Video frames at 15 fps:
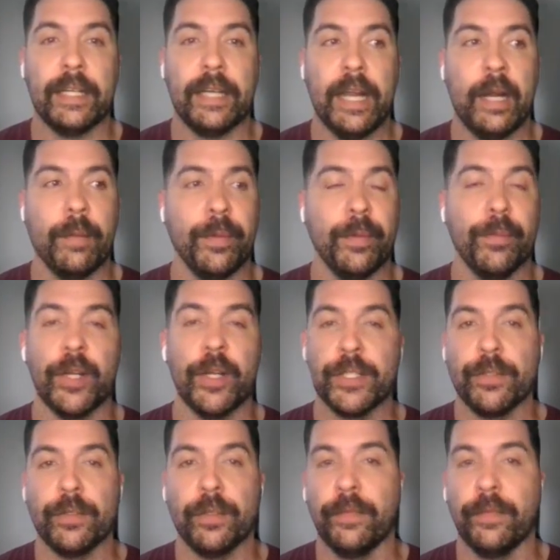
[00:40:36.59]
our
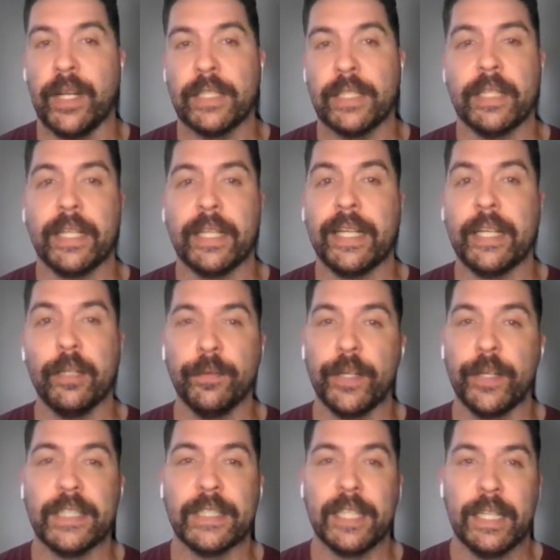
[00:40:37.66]
promotional events like Kids
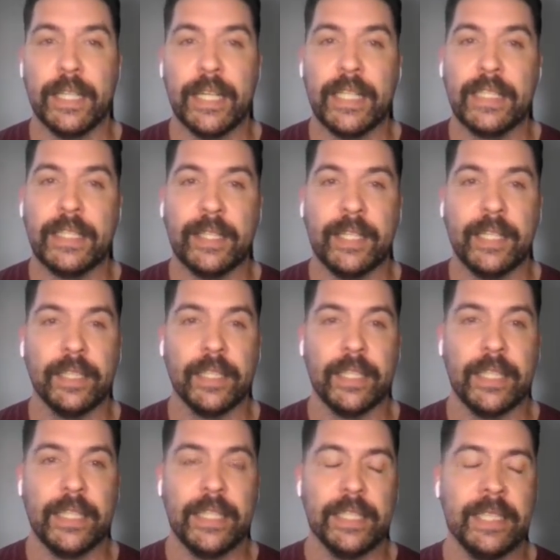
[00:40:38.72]
Free Sundays and things like
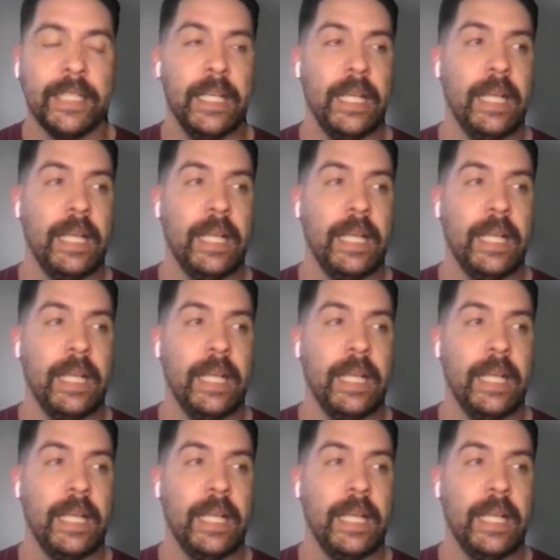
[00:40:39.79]
this,